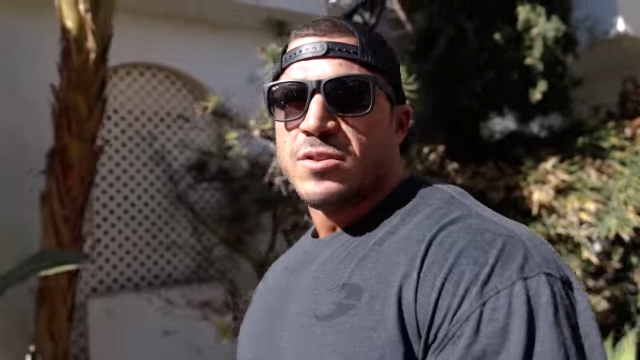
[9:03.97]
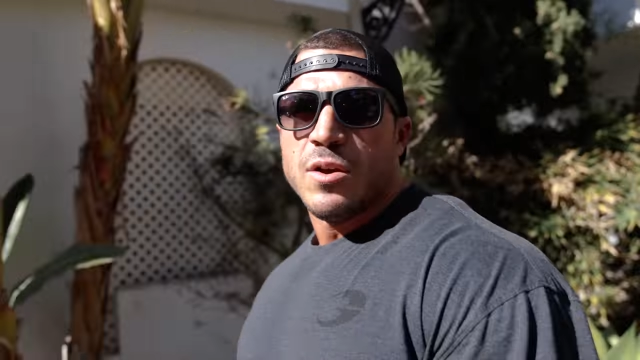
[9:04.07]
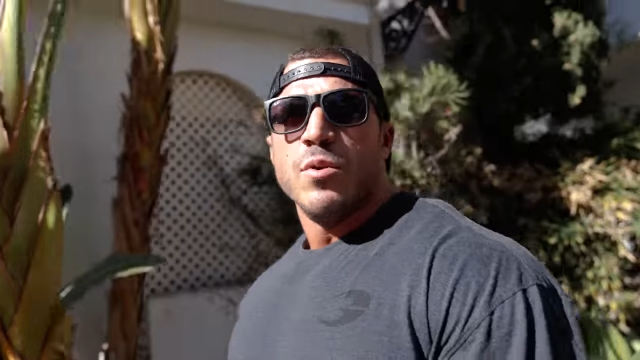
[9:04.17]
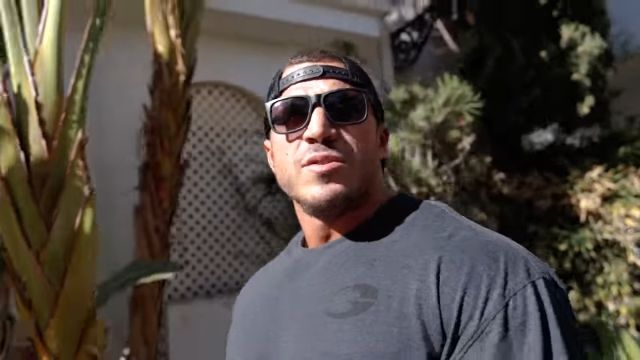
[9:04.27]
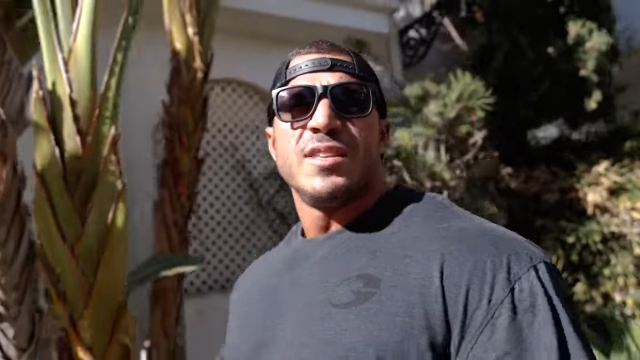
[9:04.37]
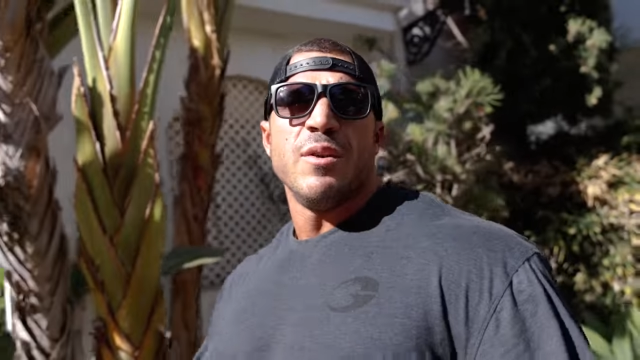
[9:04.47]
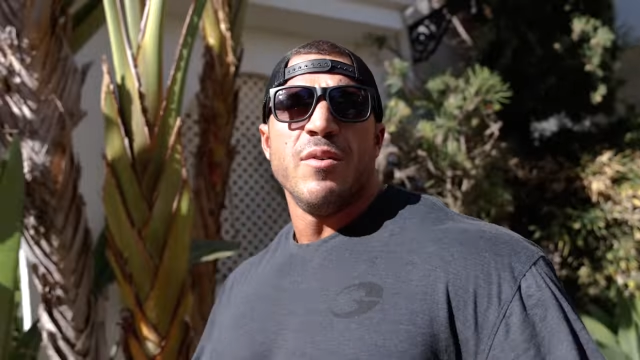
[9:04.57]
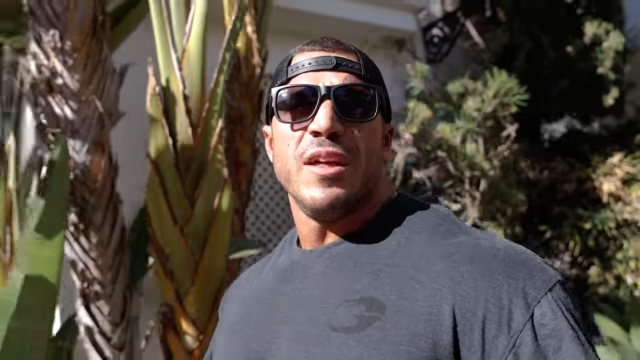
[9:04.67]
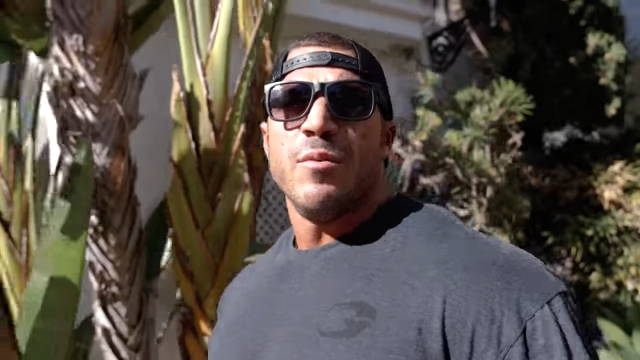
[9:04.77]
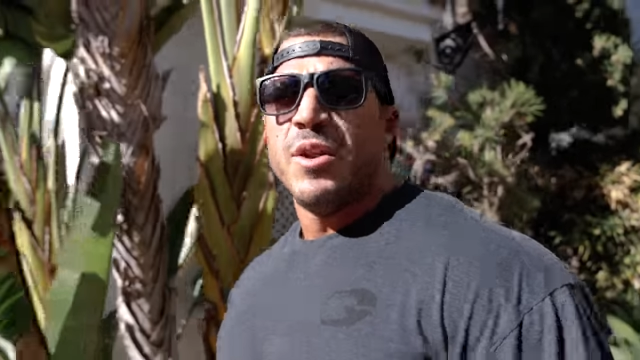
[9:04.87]
So we'll see,
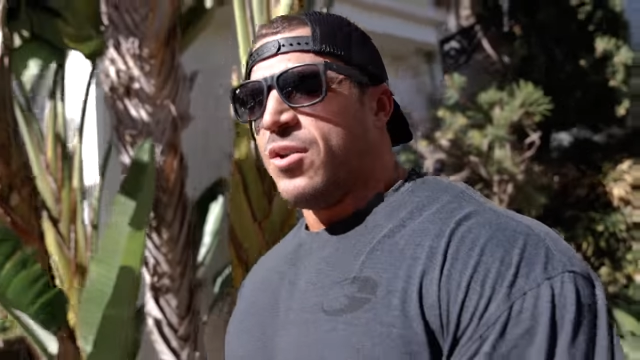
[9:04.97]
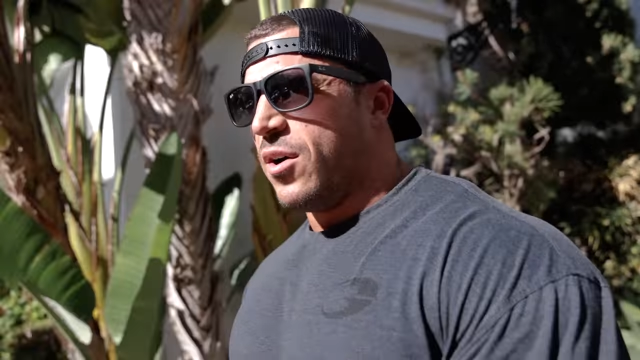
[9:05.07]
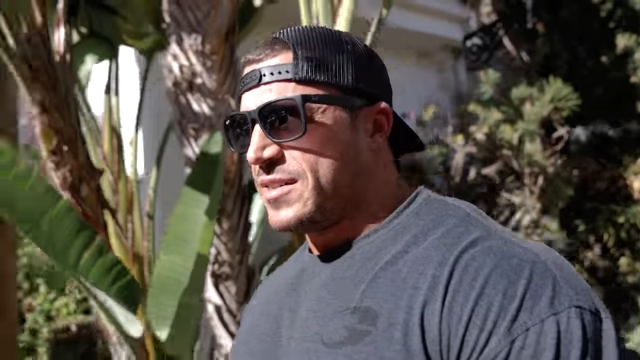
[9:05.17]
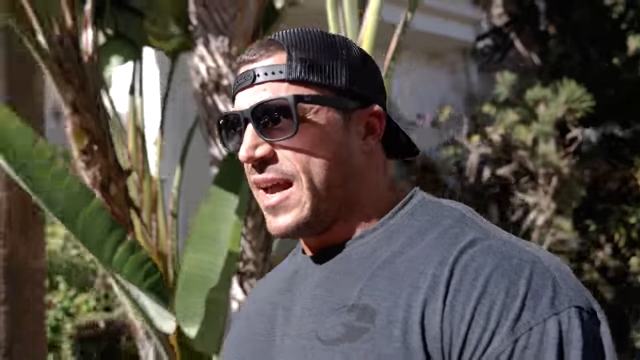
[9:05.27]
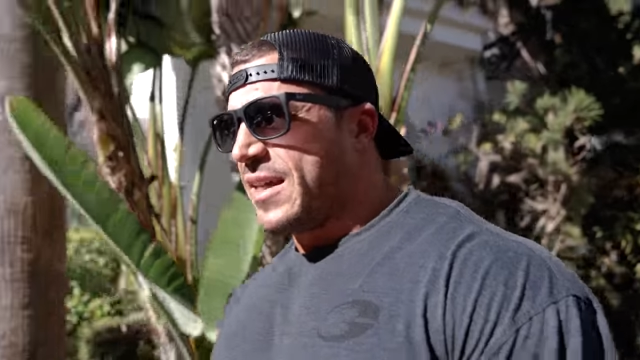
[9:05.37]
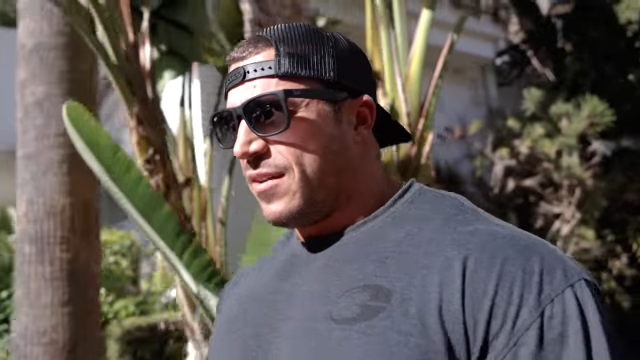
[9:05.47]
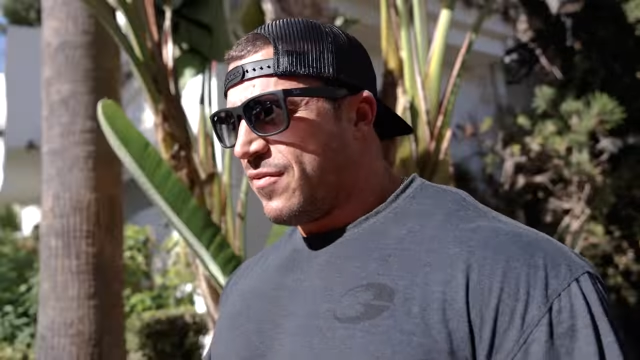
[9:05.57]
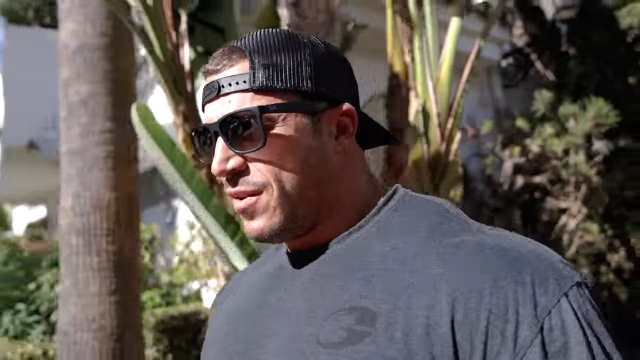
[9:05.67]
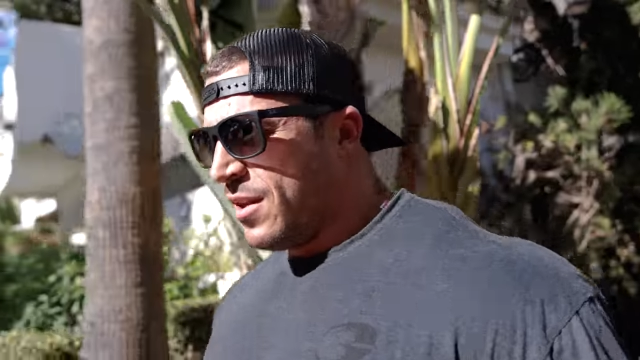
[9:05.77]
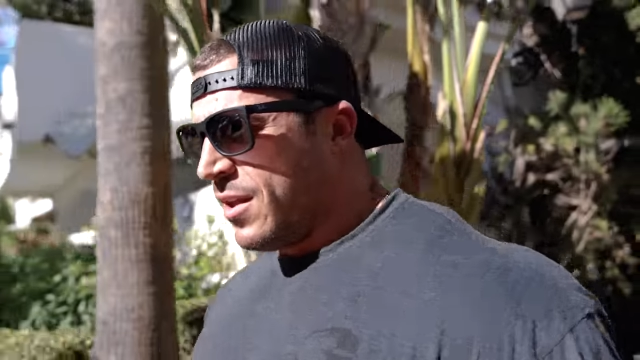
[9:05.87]
we don't know exactly
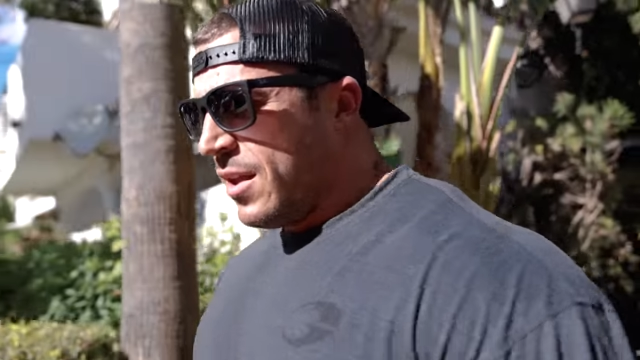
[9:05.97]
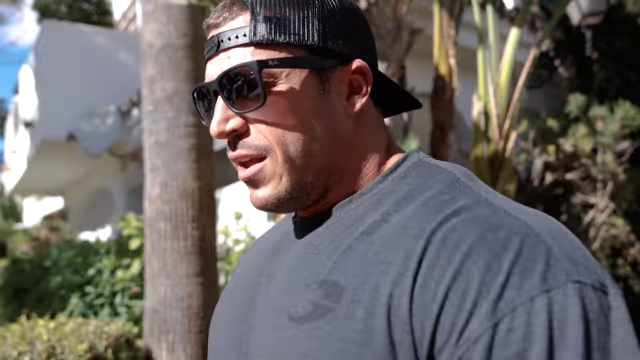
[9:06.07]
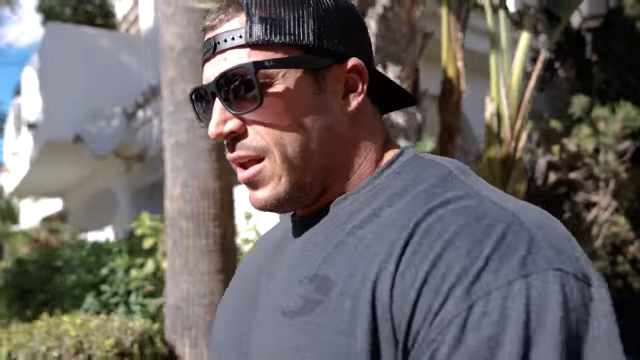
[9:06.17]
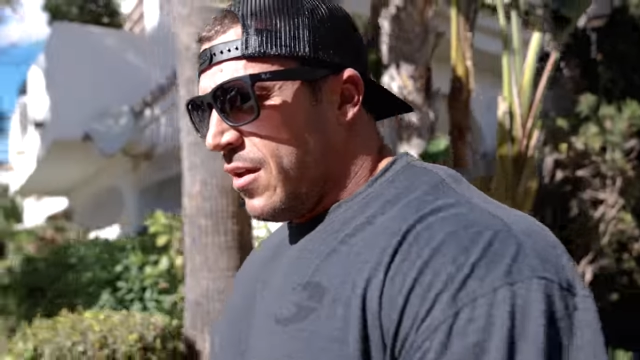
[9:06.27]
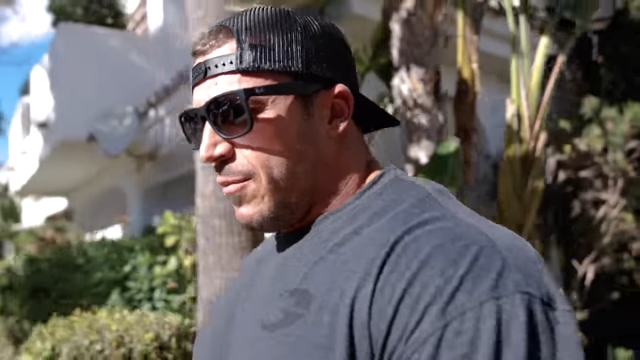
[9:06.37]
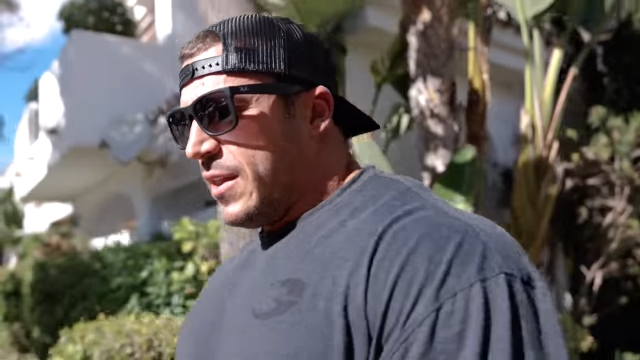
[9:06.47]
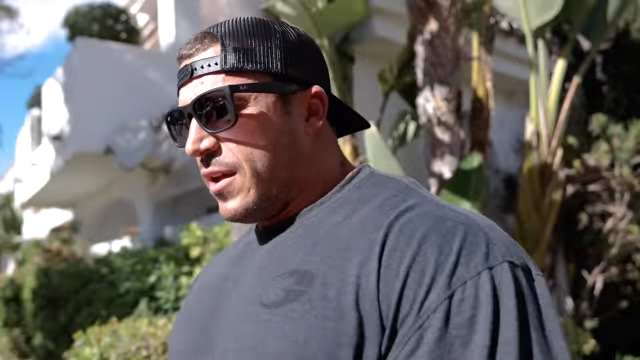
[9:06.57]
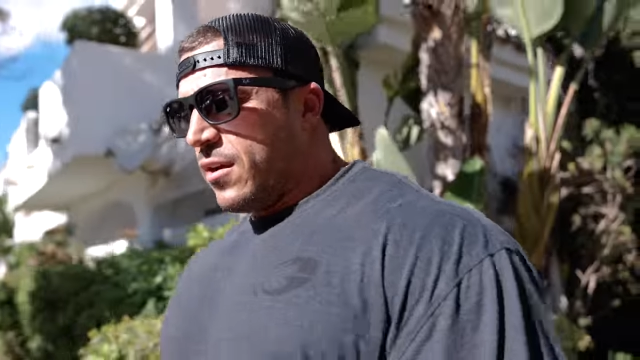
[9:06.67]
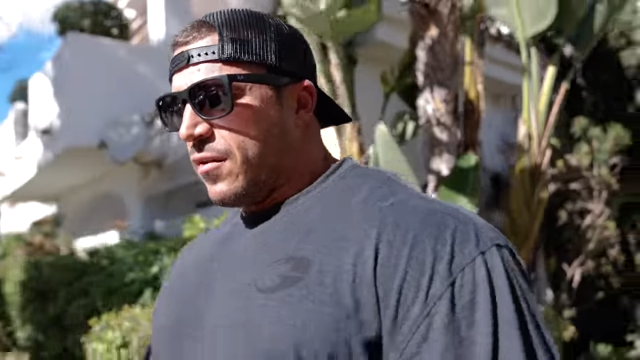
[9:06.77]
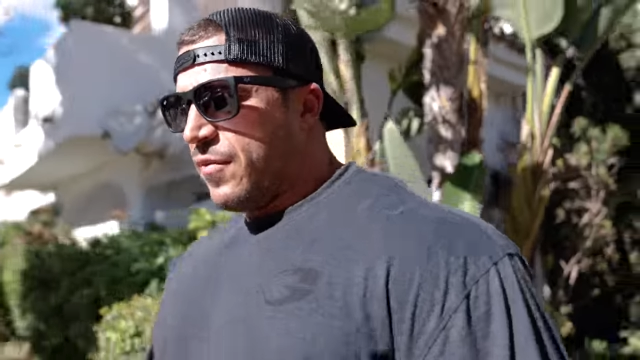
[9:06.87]
if he'll be
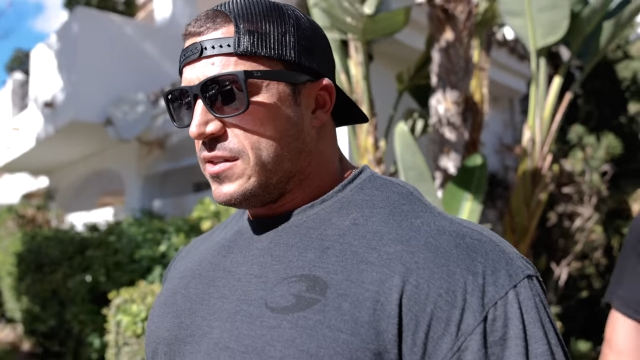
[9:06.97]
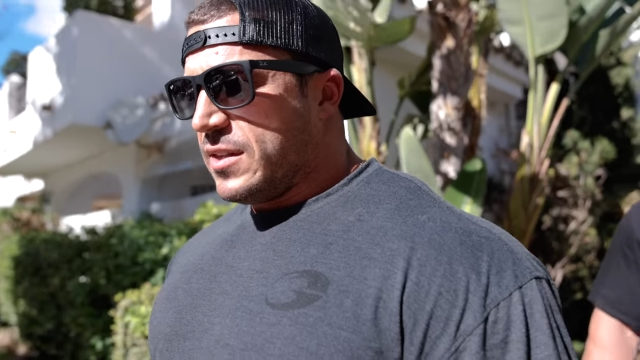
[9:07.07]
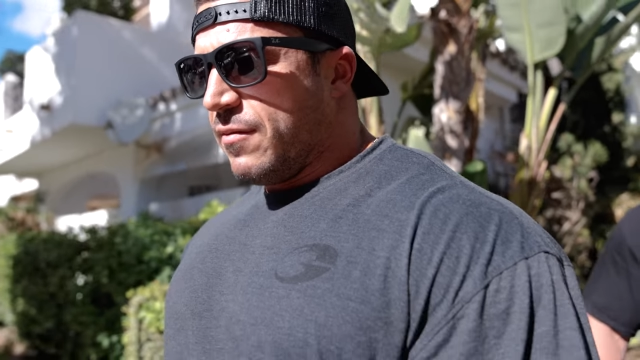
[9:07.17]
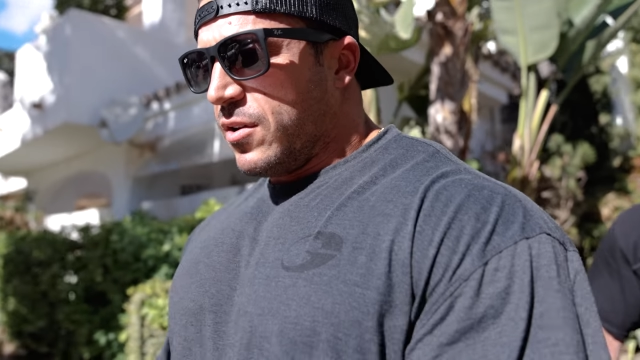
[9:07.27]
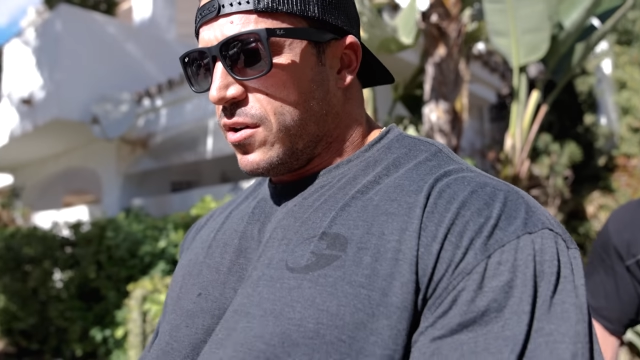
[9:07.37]
there, if he's leaving